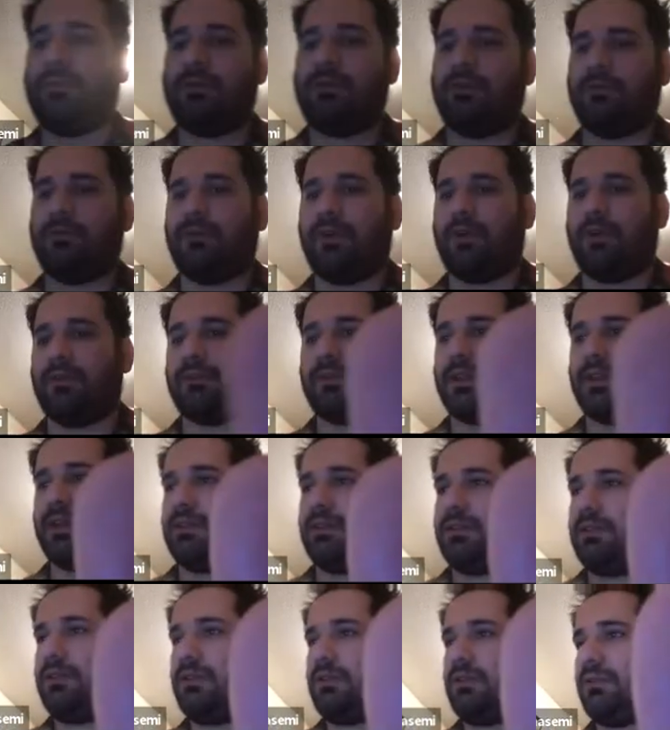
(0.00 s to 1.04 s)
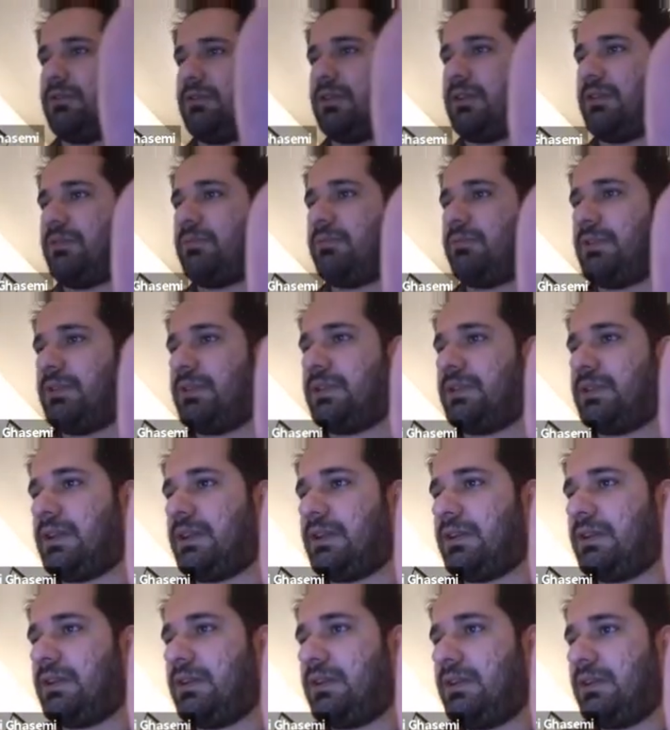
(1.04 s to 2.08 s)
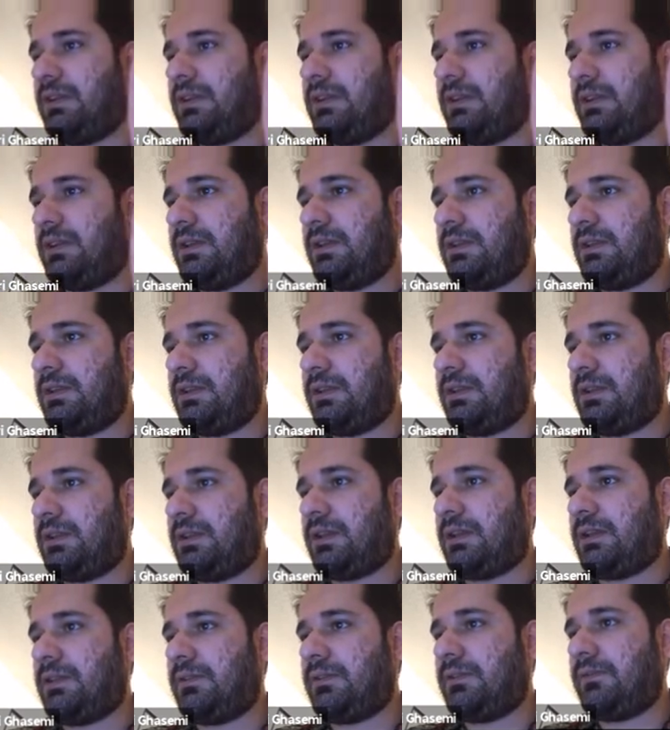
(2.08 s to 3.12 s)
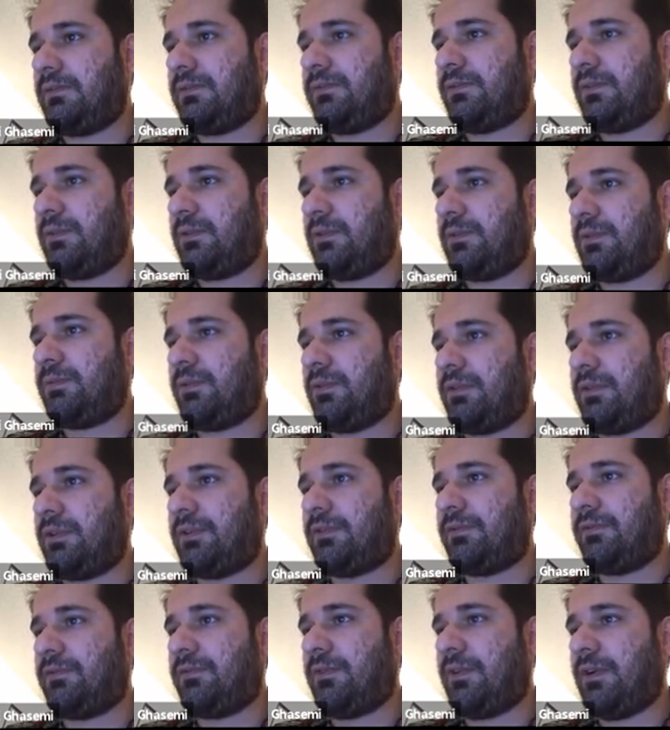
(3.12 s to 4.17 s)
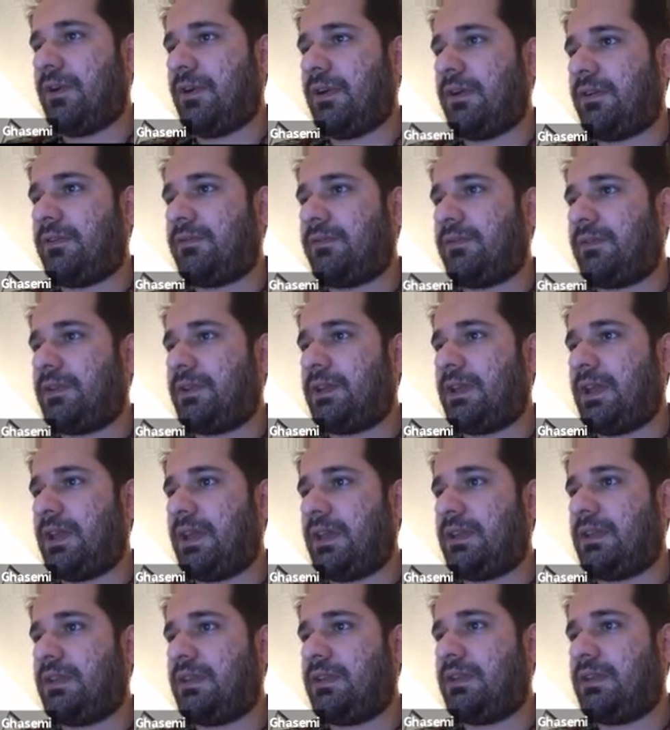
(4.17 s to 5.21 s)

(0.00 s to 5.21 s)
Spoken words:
4.5K. So let's put it here, negative 4.5K.